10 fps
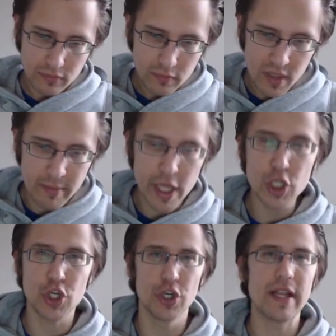make
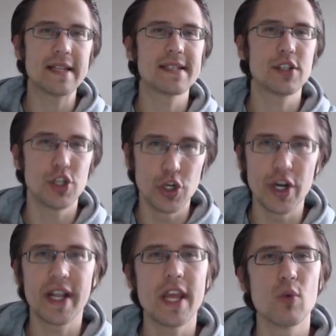sure that
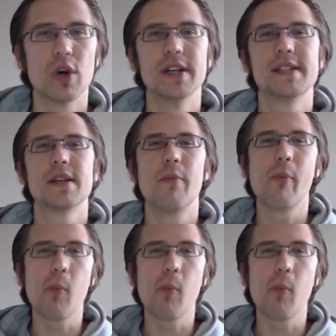certain keywords